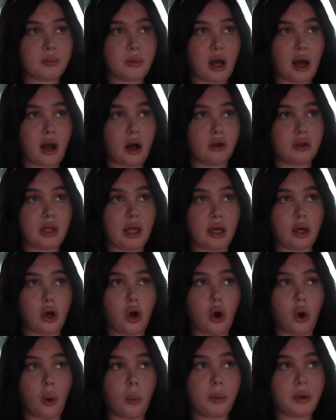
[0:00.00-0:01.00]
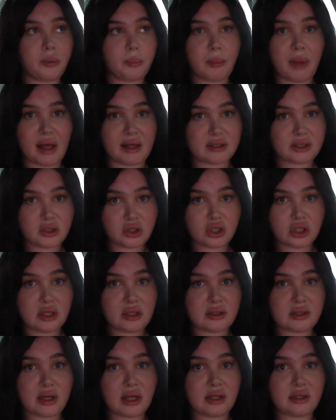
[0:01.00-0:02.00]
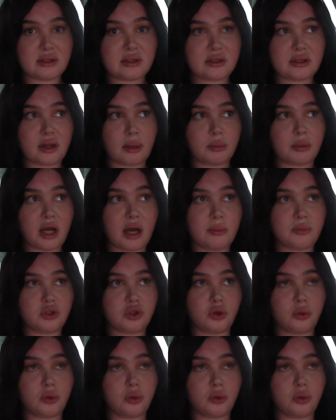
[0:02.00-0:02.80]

I'll like open messages and sometimes